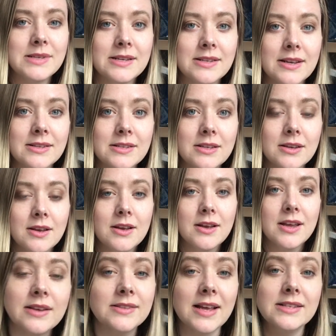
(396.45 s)
he says,
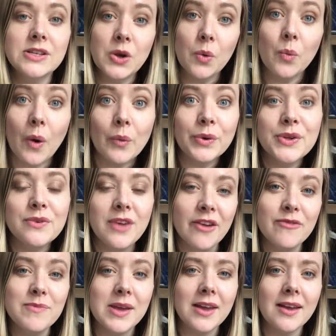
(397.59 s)
you know, what will you
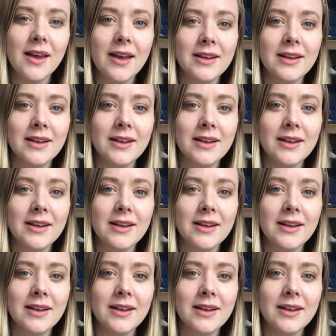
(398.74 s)
give me?